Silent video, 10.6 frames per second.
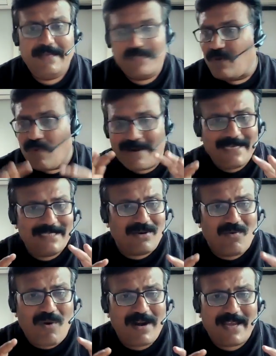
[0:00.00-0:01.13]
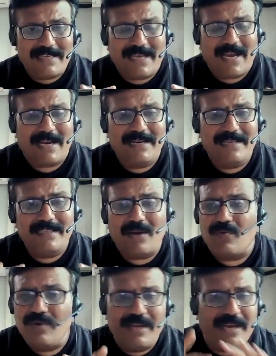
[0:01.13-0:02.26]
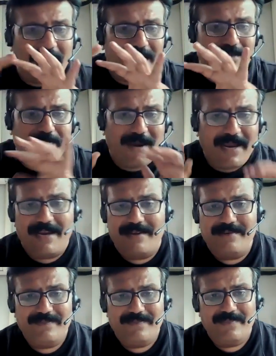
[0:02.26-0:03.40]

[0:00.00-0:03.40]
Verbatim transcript: So what is, what exactly the role he has played